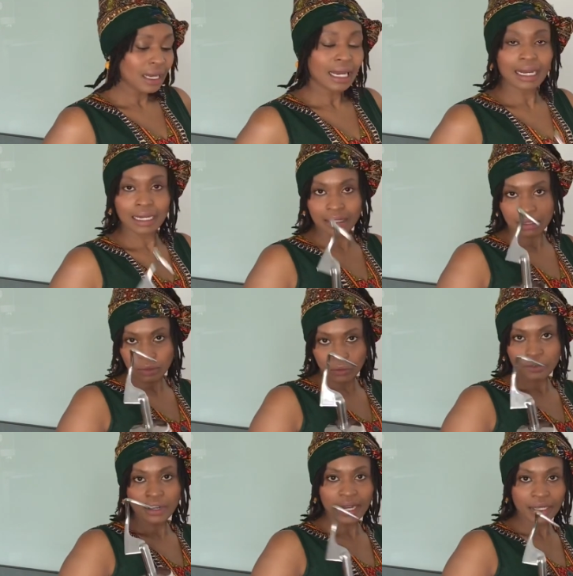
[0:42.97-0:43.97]
are
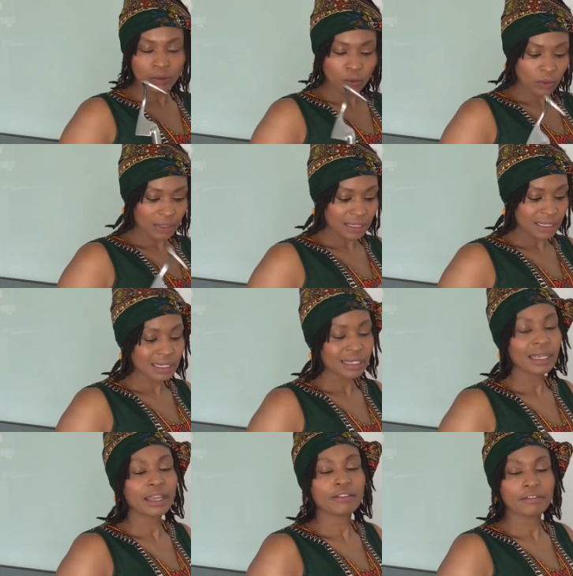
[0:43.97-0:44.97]
of high
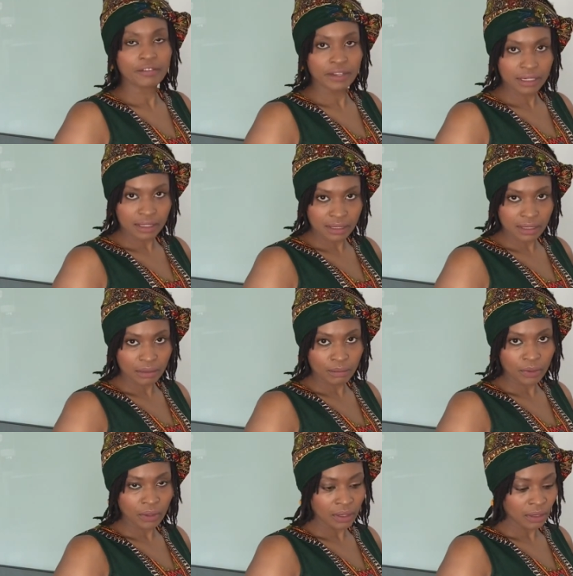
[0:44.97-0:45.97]
quality and very
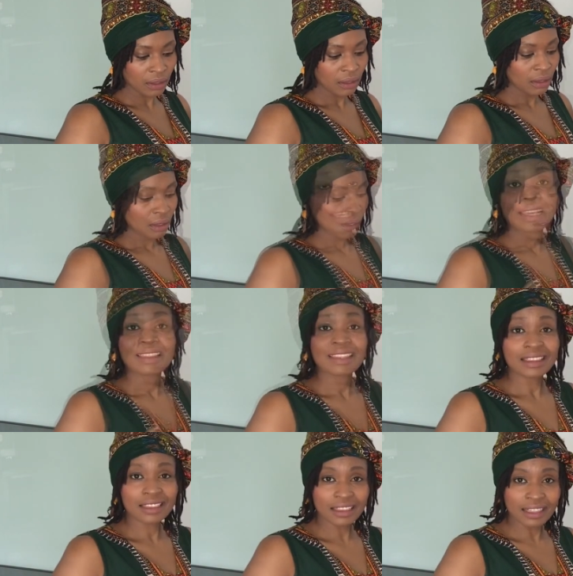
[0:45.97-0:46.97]
stable.
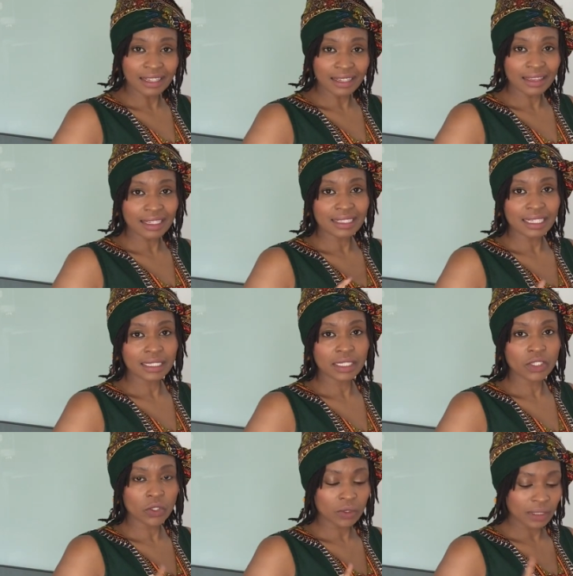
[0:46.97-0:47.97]
The thing that I did
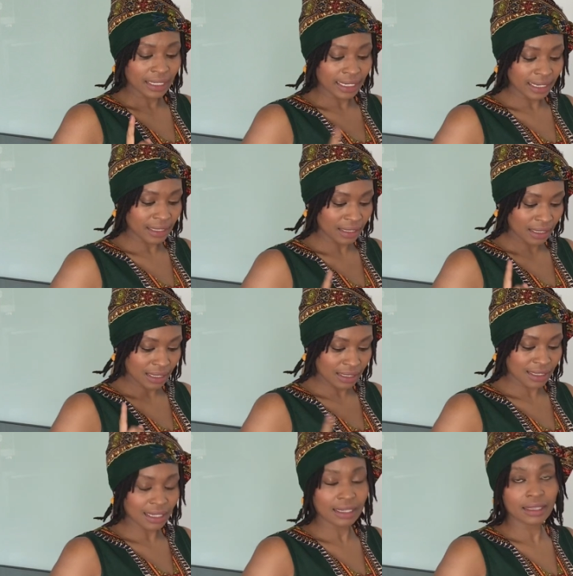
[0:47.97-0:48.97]
not like is
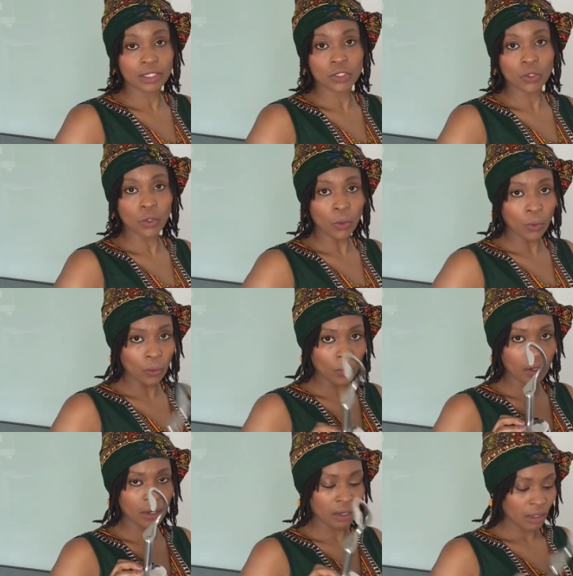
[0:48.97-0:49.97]
that the door
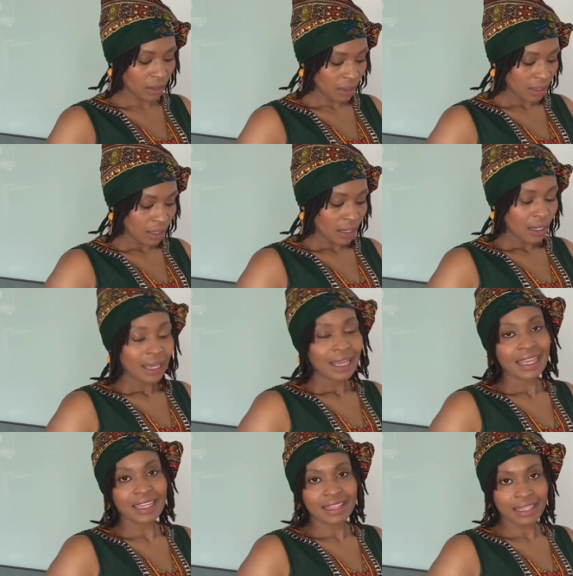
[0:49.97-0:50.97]
hook
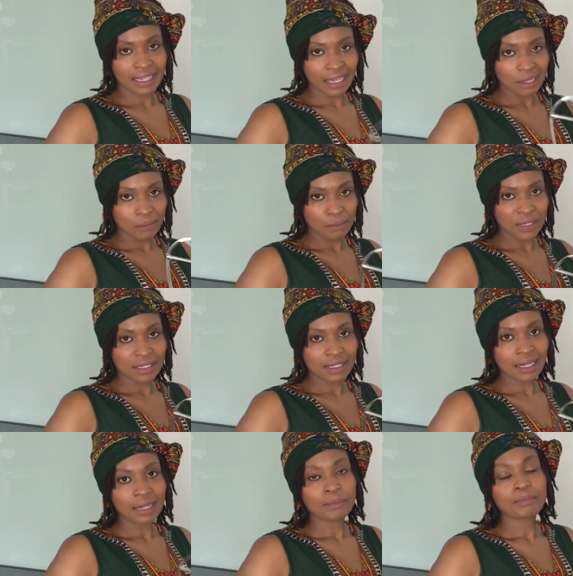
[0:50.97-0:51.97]
and the
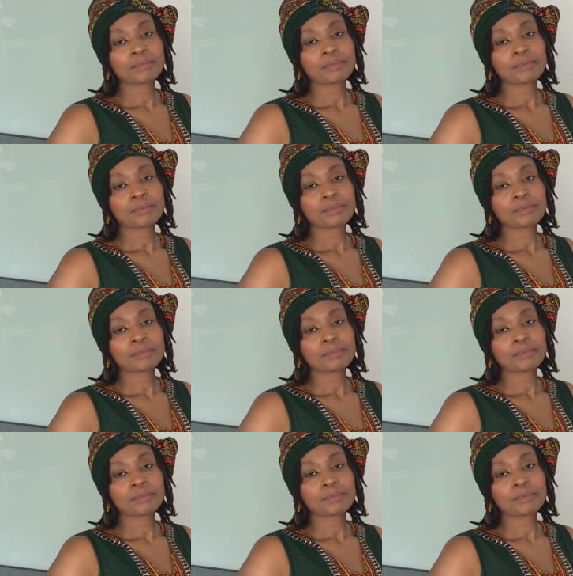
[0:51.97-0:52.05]
K-beater,